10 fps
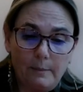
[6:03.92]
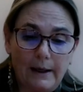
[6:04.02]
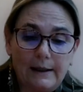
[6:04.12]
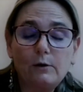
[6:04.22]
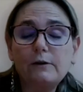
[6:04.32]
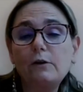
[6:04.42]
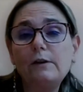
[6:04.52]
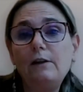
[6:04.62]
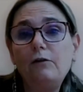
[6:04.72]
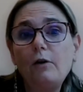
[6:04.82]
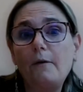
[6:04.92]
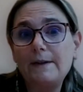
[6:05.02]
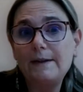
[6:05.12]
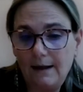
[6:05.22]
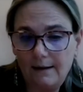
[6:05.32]
and also the issue of
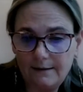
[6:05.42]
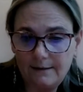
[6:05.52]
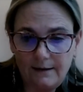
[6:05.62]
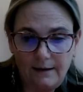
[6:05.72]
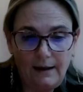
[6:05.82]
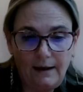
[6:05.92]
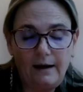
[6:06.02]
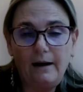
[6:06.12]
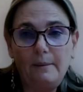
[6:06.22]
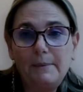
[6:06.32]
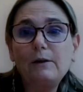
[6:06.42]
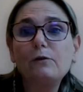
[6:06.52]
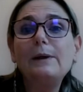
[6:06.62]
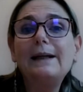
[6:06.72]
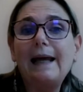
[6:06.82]
skills.
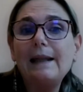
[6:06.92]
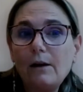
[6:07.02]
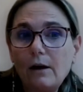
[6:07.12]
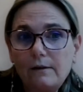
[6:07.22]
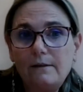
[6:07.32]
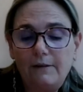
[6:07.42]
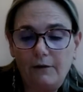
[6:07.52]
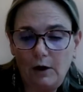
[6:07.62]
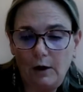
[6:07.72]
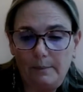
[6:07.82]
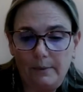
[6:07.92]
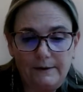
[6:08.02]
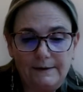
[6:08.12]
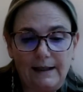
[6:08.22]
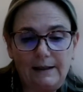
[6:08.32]
Because we cannot develop
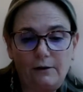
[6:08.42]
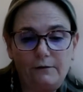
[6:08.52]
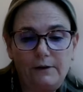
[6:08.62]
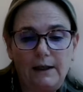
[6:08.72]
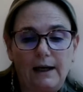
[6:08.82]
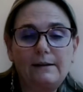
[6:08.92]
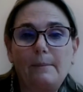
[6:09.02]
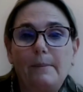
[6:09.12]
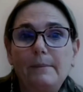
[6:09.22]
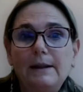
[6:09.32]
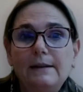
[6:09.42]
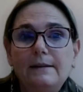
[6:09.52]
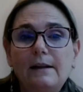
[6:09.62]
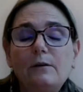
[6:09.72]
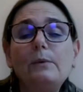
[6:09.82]
state-of-the-art
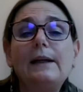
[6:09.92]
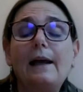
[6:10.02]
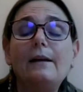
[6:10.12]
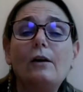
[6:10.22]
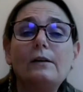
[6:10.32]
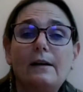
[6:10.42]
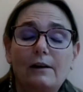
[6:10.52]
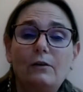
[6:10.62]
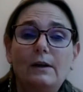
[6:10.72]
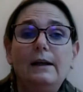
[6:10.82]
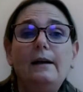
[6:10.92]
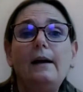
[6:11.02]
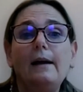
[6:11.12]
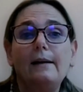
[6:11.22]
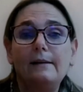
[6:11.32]
capabilities, we cannot
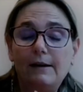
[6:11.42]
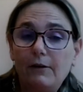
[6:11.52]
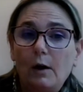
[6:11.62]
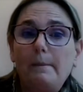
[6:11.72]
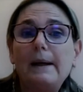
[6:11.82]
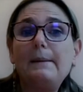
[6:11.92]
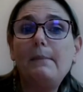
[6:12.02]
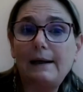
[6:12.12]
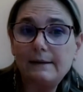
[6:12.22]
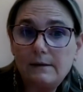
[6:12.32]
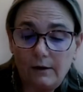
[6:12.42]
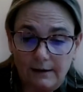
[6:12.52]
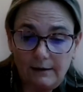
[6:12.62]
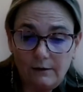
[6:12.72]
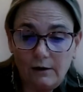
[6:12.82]
actually develop and master
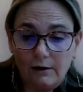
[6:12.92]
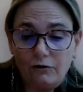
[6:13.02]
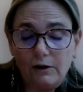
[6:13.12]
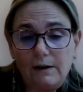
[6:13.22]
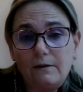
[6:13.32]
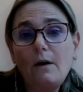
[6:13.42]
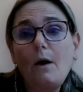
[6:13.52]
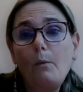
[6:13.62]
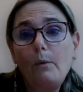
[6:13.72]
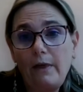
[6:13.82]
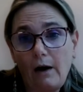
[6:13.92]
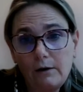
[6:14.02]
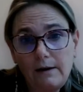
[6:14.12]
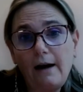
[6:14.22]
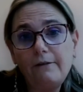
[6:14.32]
technologies
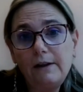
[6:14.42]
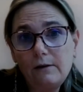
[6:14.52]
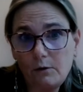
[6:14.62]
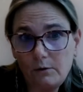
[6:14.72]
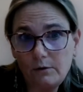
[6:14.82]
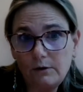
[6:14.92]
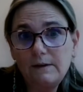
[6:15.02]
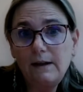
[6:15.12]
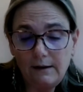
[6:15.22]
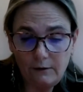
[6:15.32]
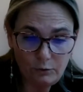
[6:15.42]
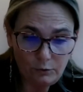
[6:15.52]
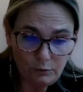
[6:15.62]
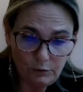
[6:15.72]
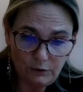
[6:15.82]
without having the skills to
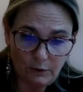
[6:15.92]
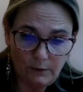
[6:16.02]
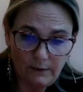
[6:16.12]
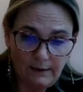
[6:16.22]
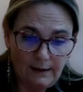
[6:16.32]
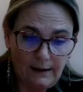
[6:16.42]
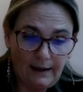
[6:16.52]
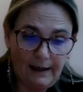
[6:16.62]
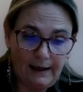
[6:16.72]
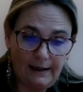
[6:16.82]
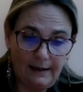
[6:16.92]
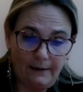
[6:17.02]
do so. And